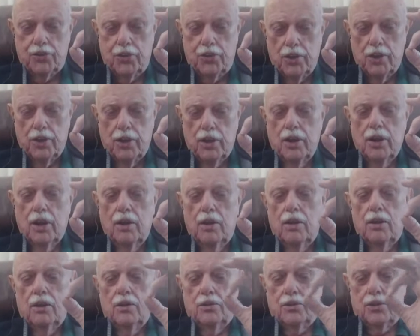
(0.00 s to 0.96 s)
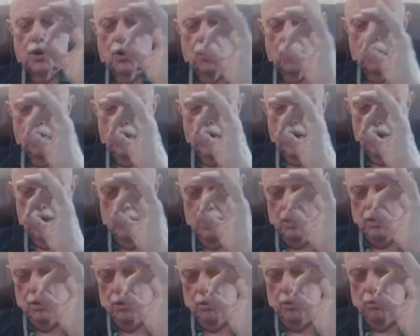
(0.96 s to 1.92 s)
loss. So,
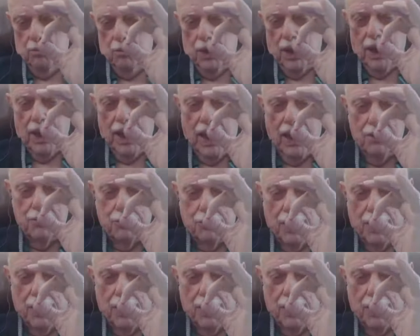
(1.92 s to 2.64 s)
but I